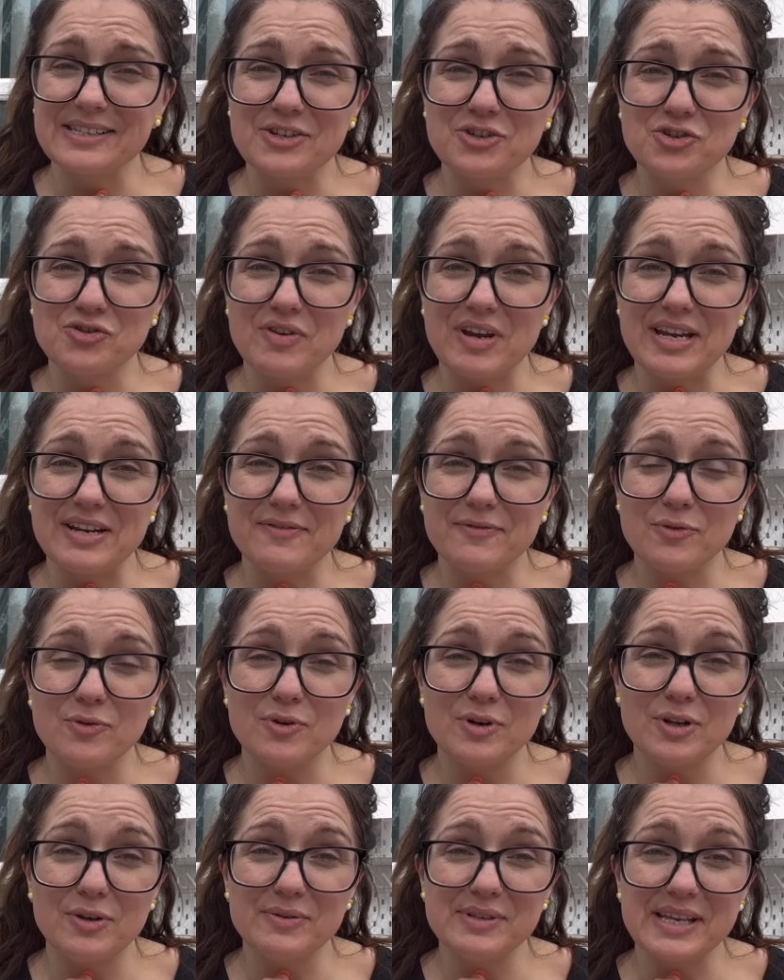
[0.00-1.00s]
a treat
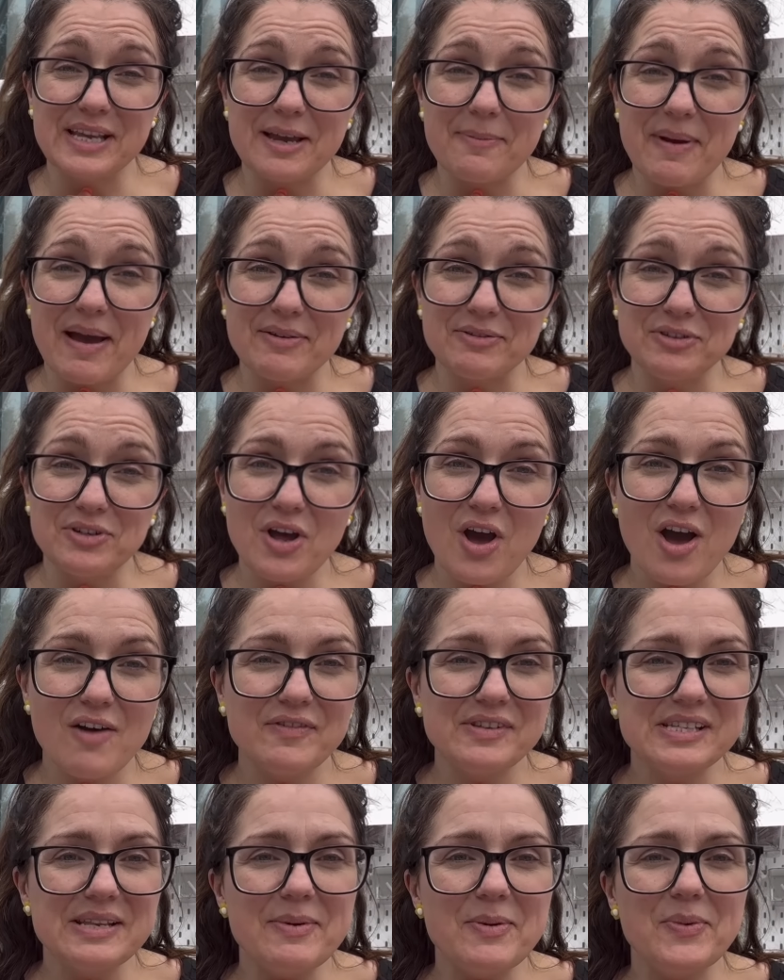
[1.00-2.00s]
for losing a pound and a half
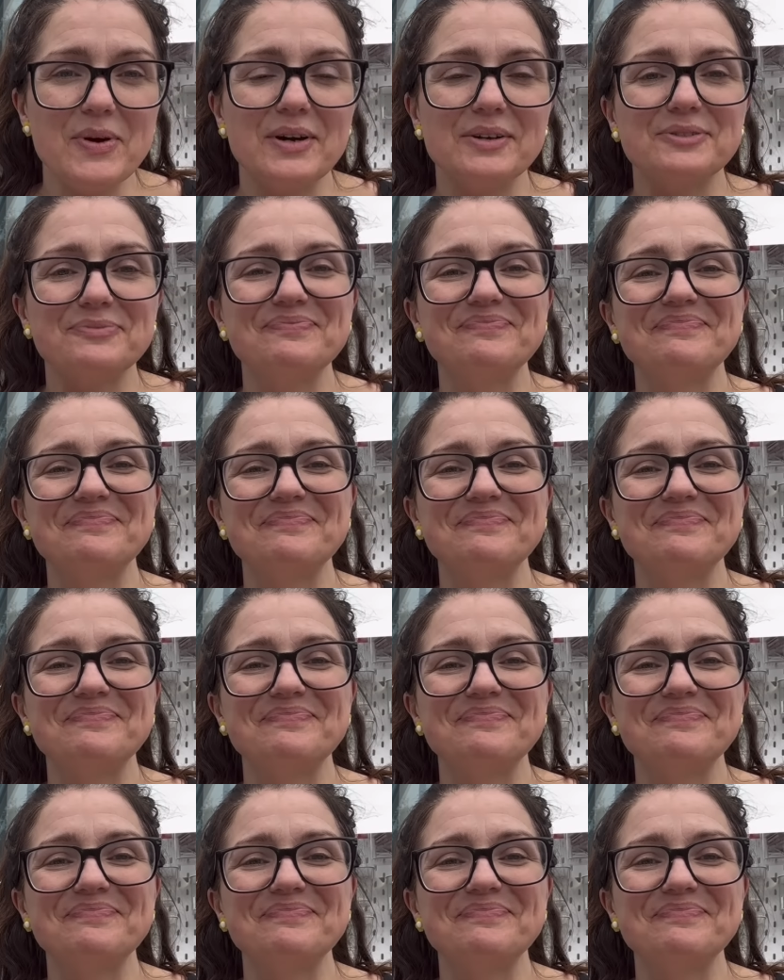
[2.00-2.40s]
at Slimming World.